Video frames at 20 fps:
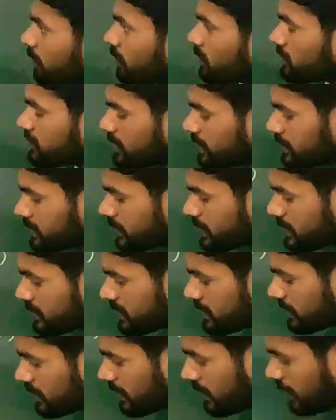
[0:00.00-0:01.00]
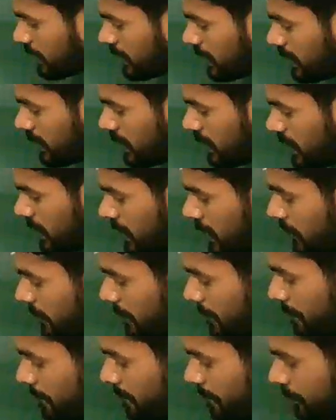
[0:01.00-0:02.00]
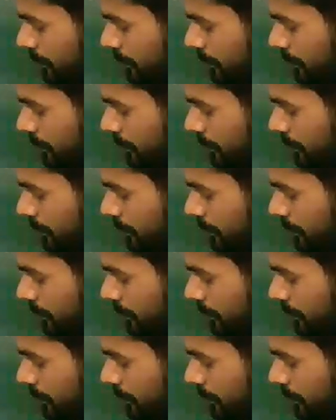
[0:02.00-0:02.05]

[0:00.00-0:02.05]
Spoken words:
cos x is t